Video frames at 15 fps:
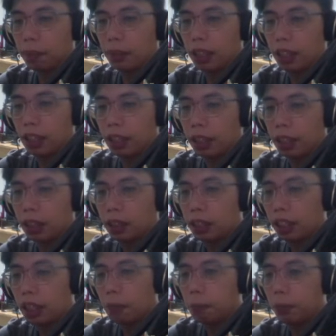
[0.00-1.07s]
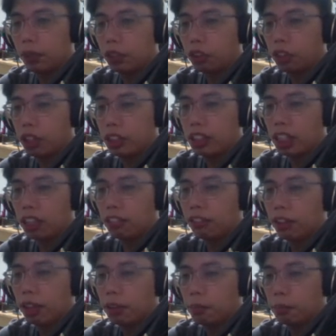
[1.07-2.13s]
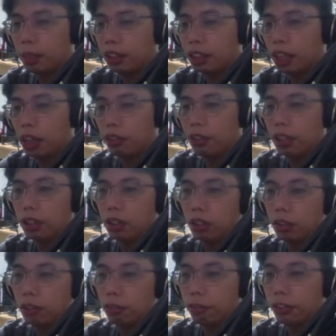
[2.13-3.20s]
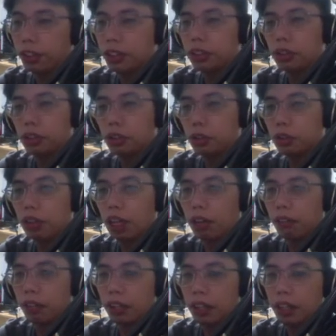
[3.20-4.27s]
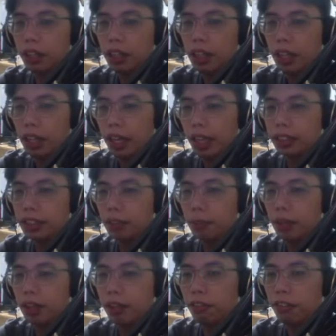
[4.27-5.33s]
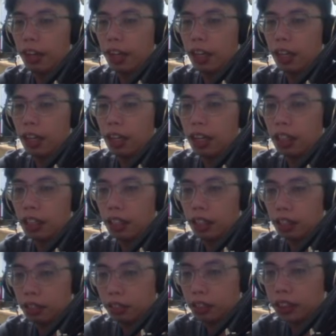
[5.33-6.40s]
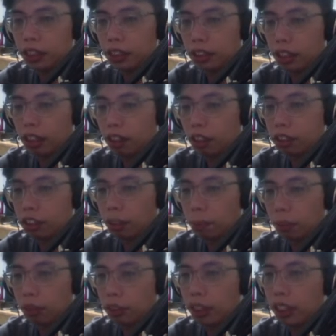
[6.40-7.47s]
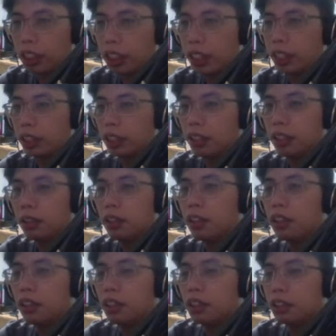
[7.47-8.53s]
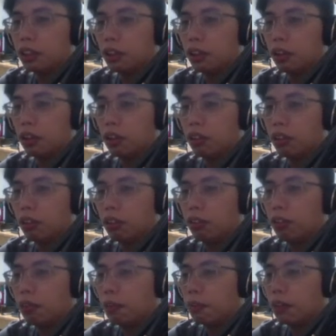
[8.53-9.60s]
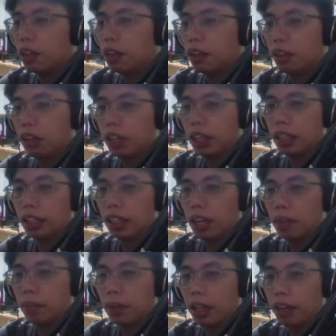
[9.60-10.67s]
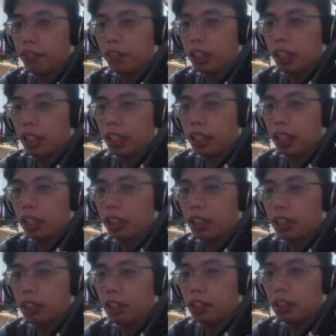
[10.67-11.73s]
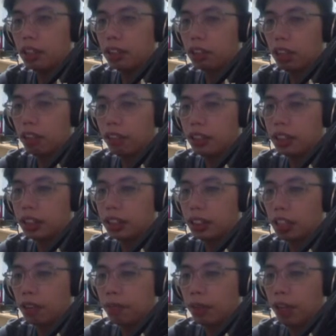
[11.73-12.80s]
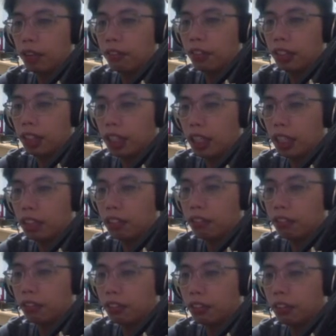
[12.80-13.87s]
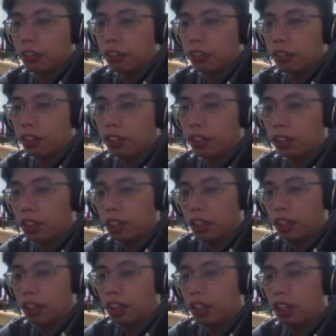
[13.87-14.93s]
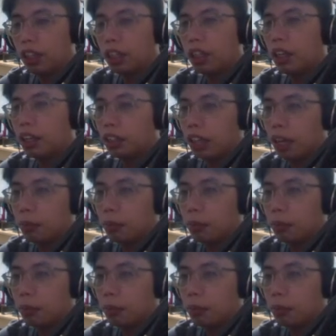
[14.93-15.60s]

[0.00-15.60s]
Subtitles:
the import to your Java, but I will go first to our XML file, which is I also uploaded here. So you can copy everything here. So I will just copy everything for time